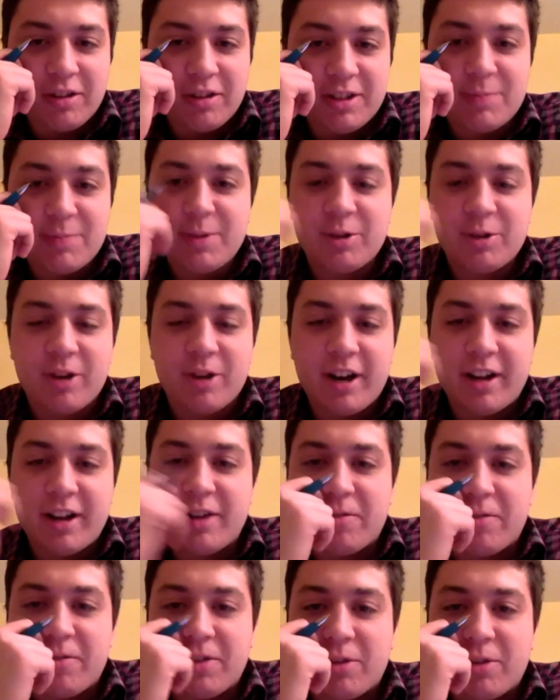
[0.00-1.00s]
This has been a great
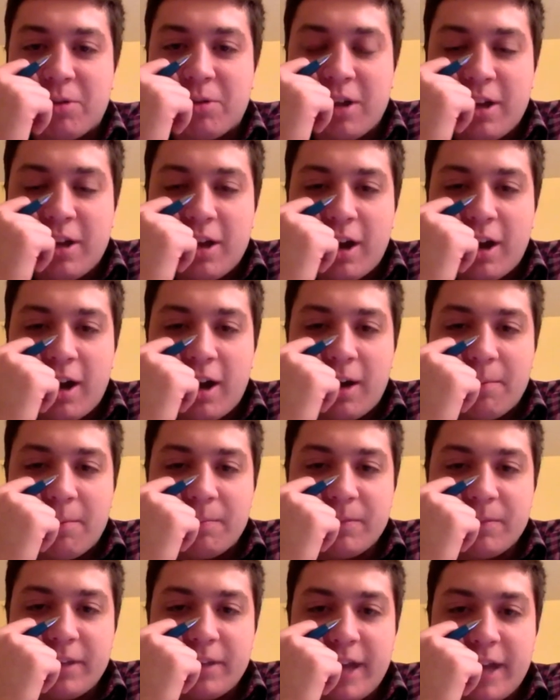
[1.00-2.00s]
interview.
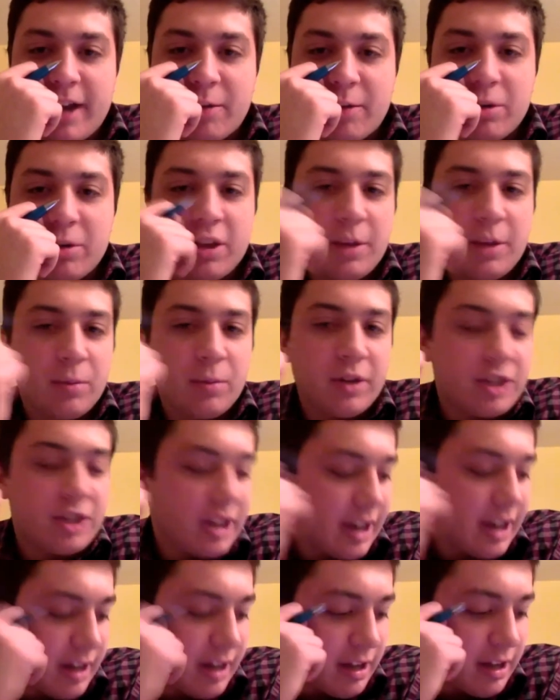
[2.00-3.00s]
Again, I really appreciate it.